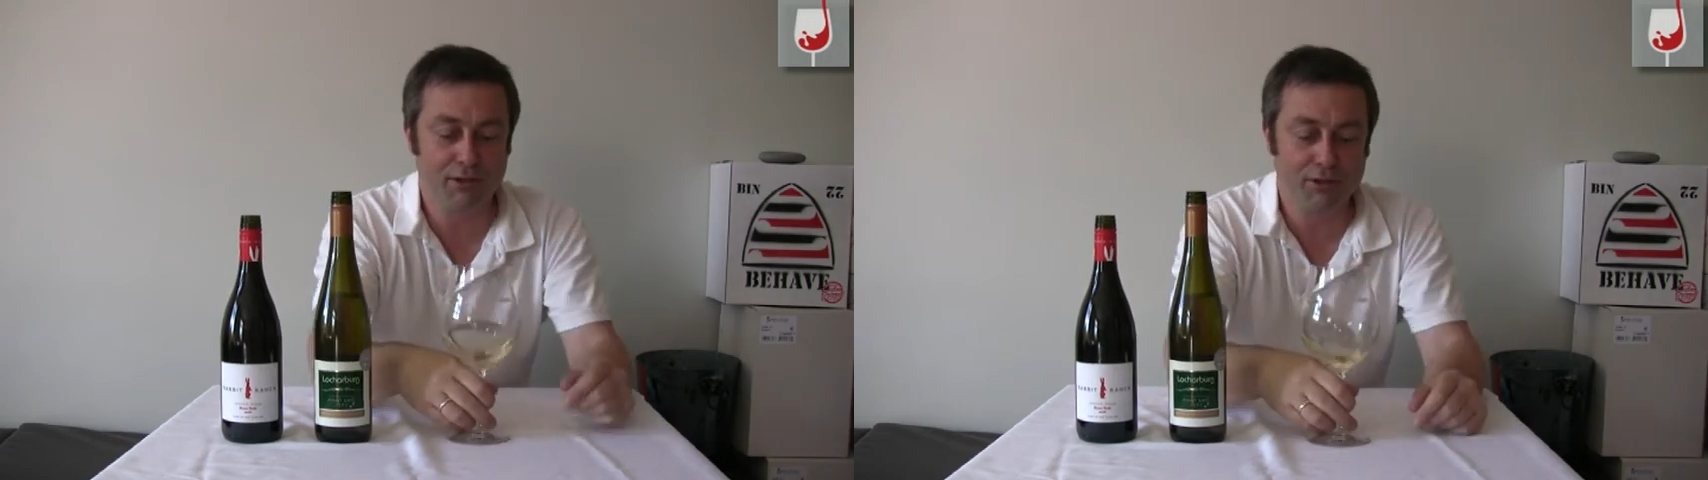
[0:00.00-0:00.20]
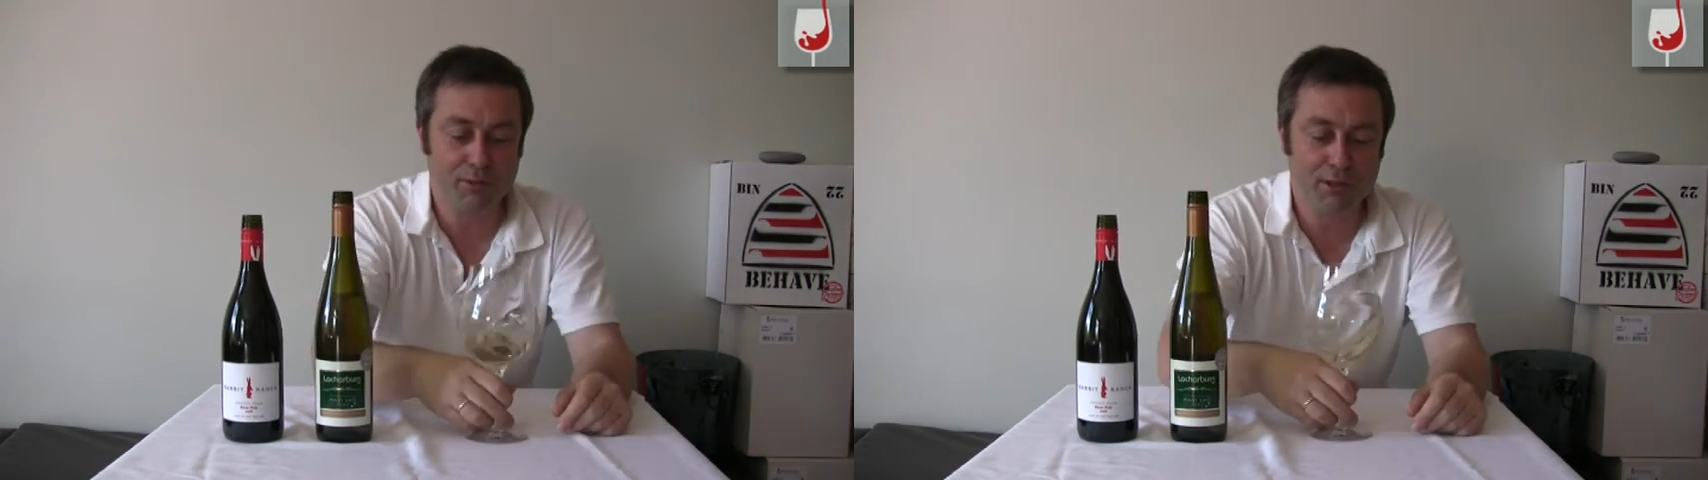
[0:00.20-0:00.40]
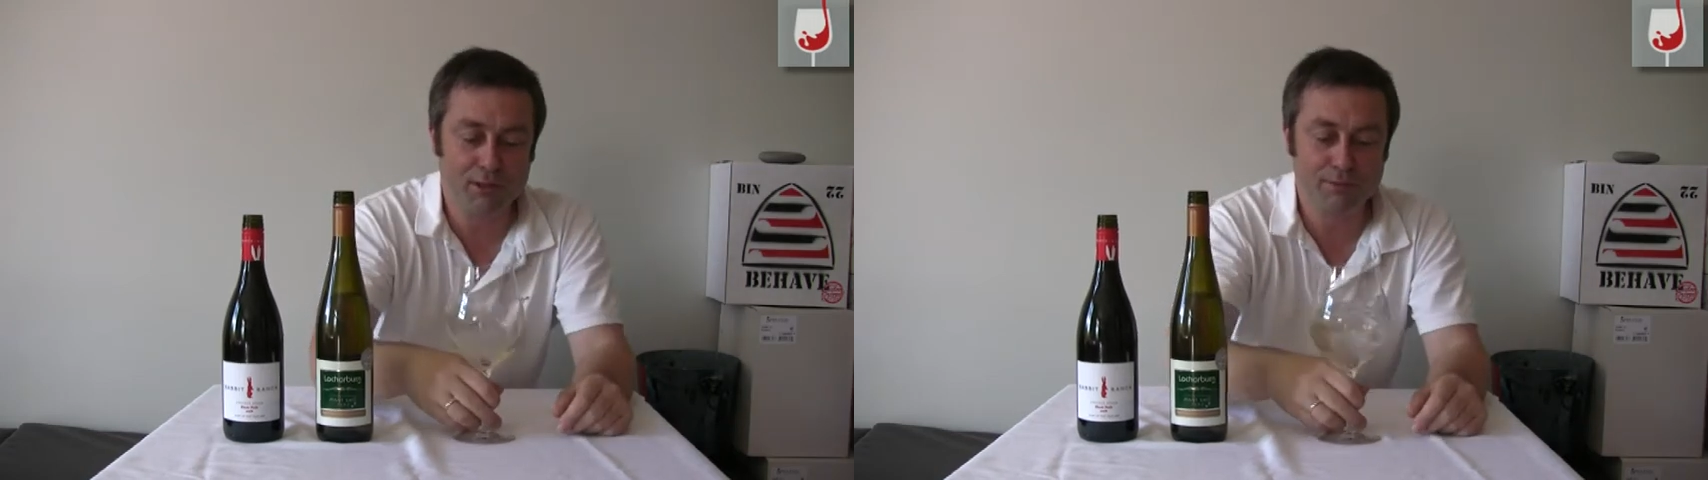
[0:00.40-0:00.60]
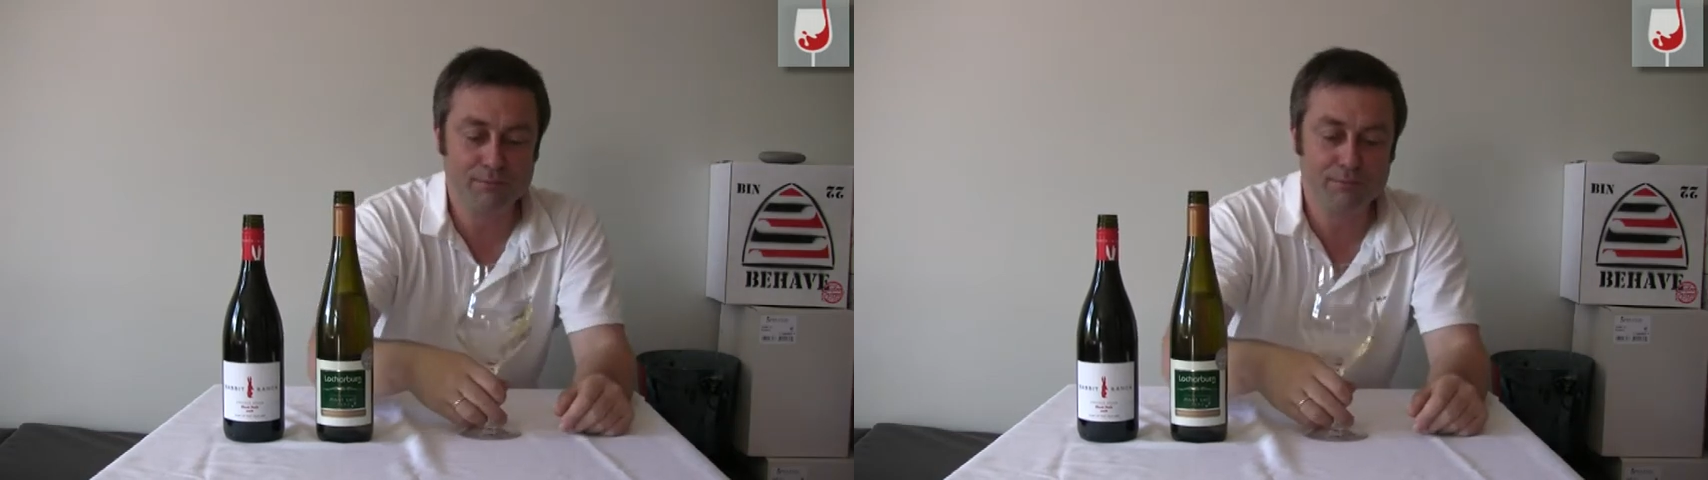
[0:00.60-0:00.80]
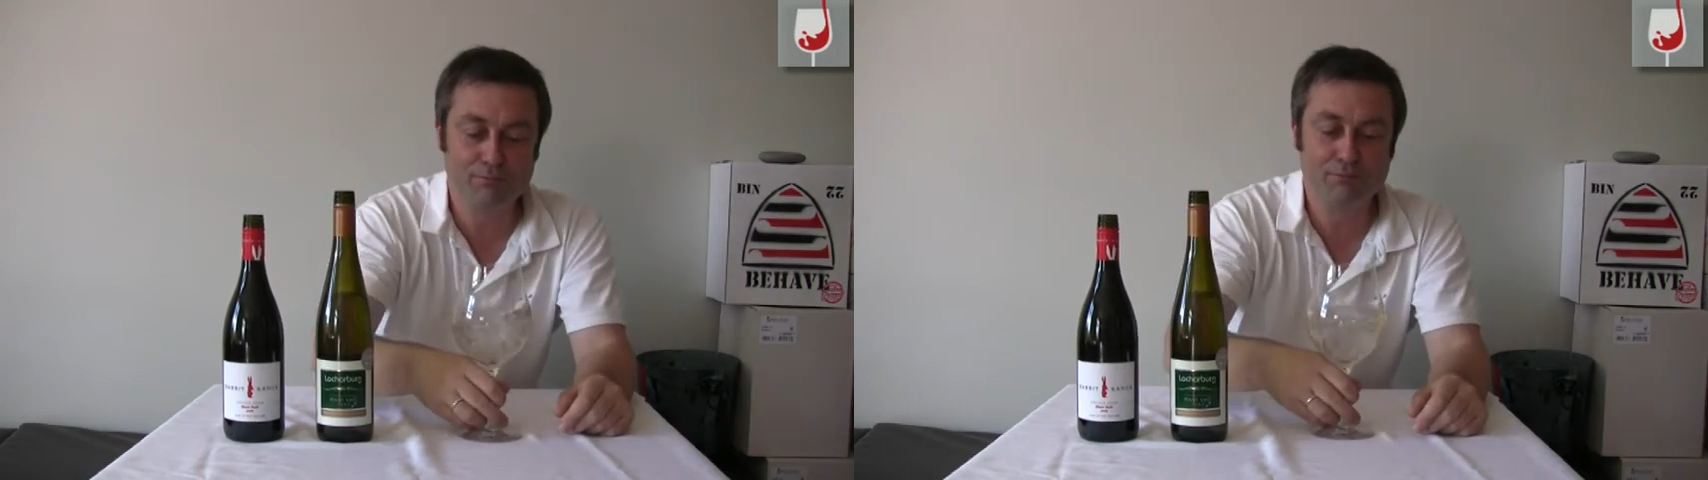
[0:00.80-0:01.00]
as well,
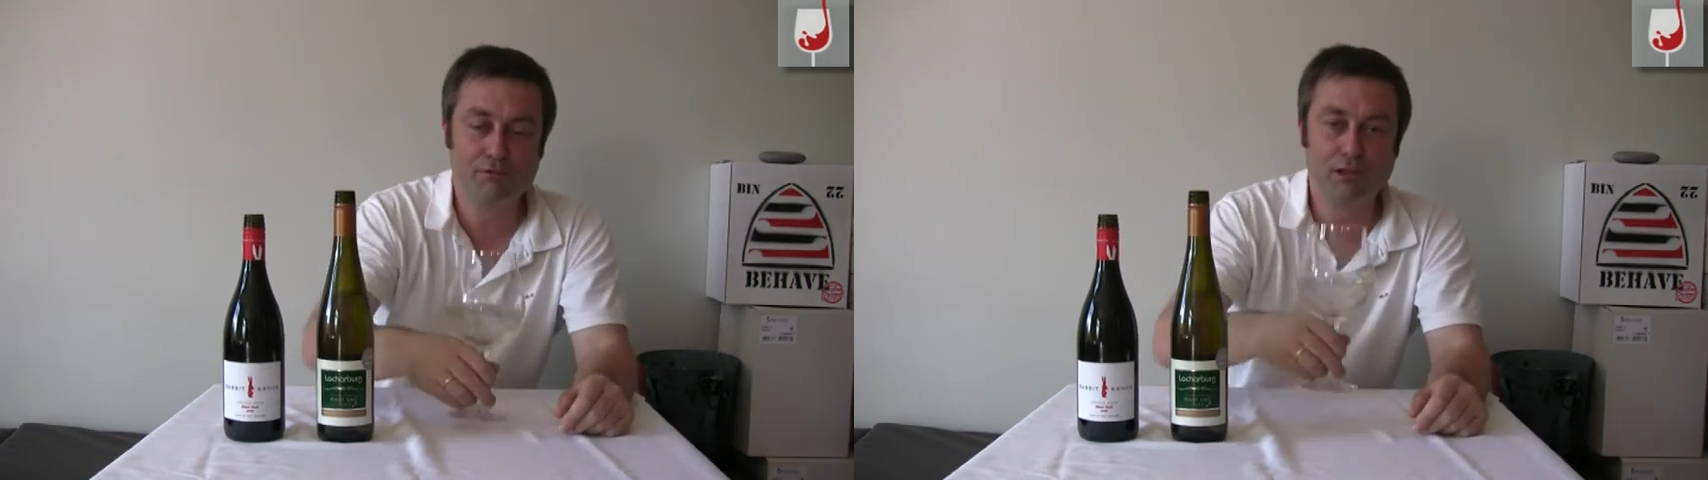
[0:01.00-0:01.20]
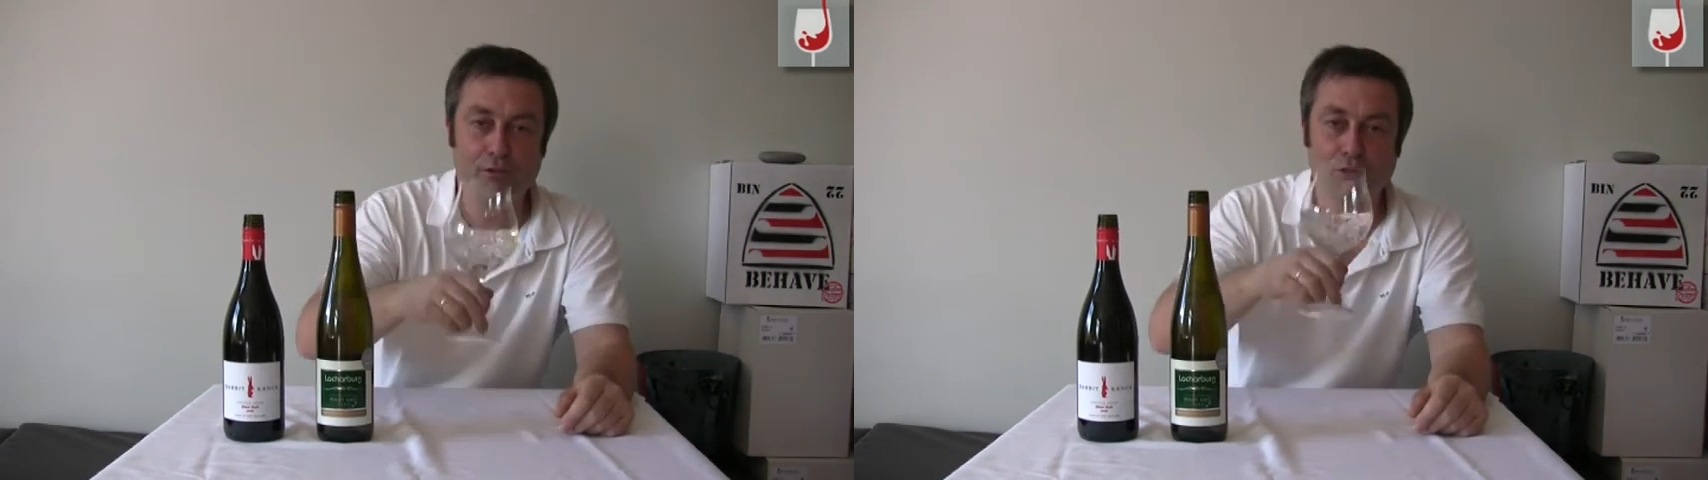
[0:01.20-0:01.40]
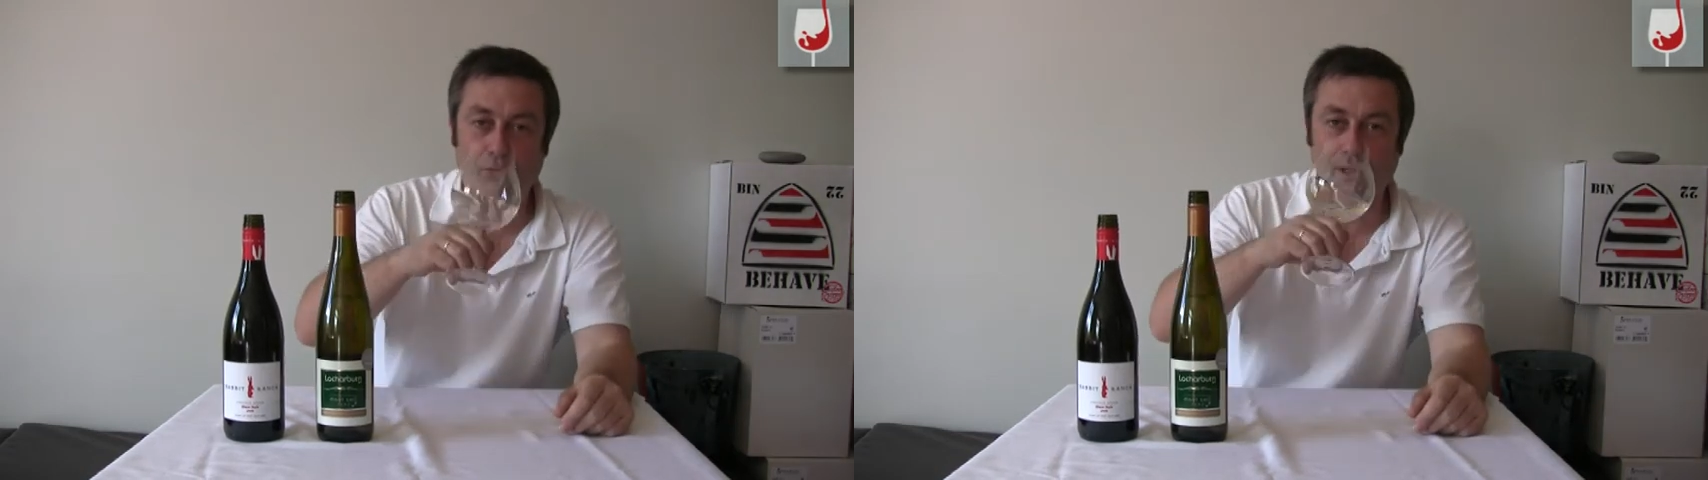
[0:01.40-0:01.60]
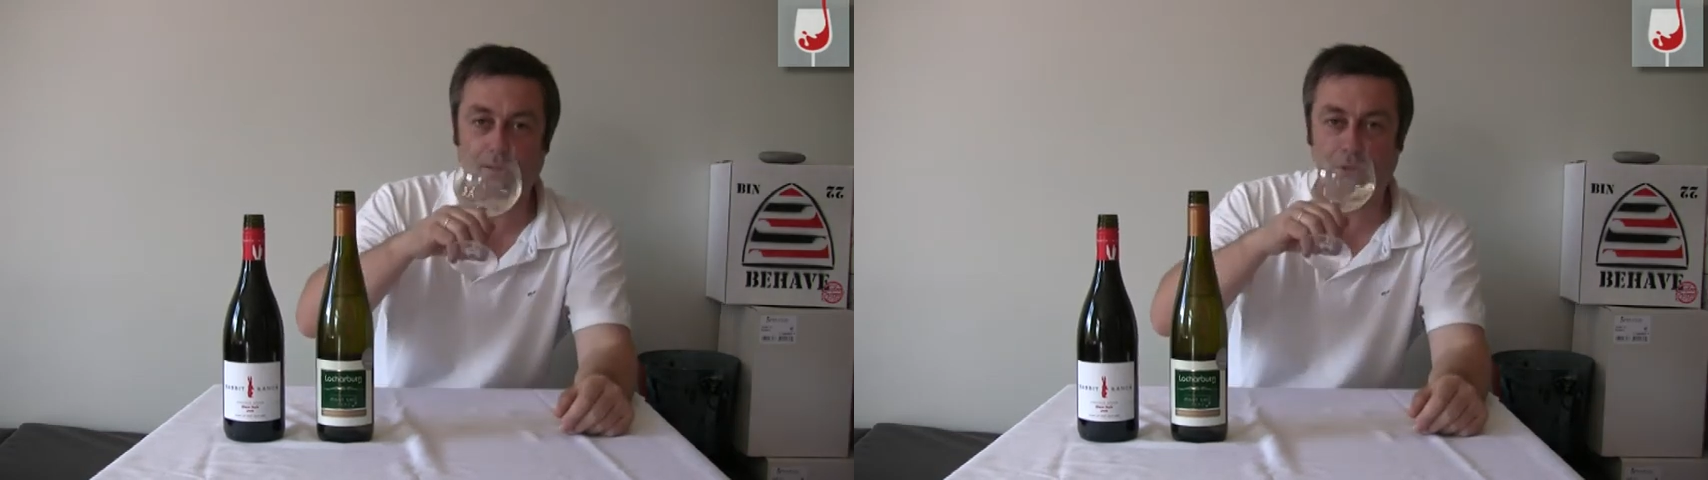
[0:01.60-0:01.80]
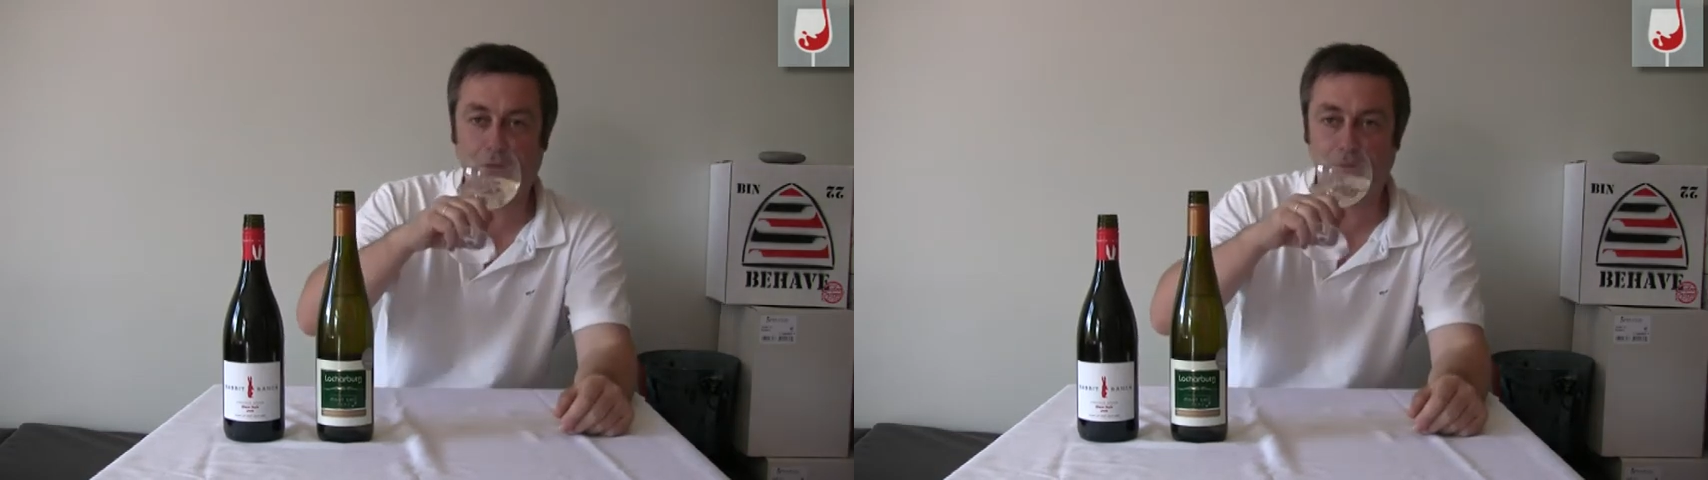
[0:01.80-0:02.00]
real
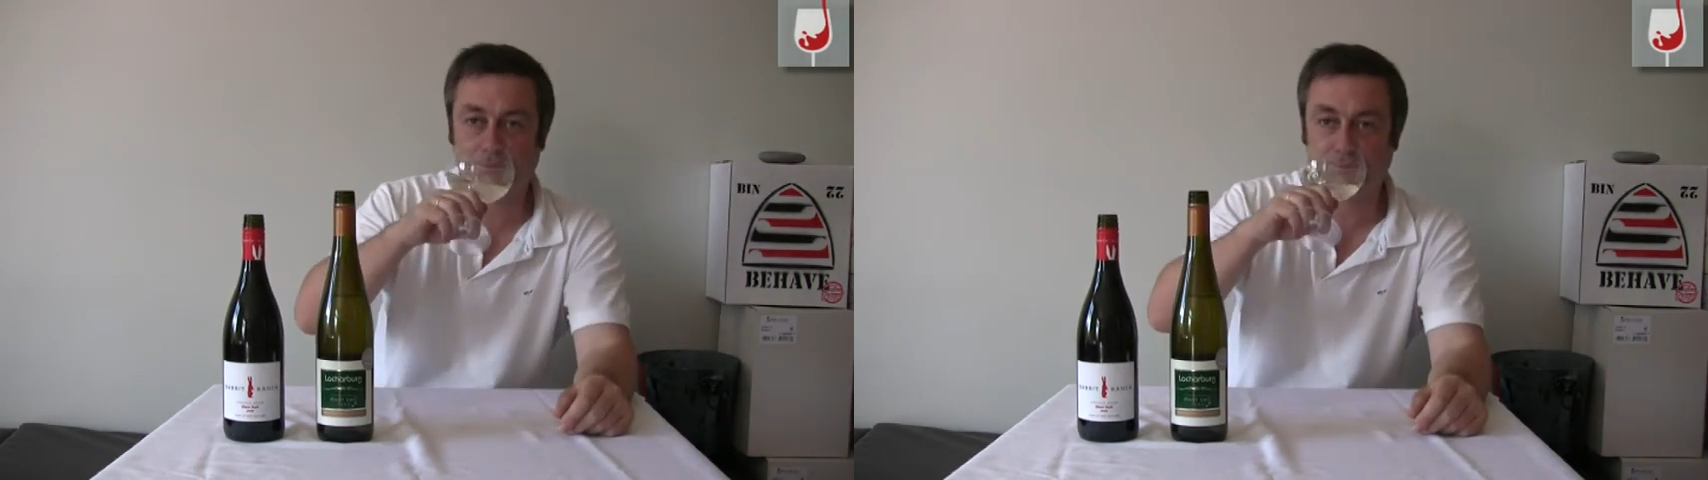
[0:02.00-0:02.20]
sweetness.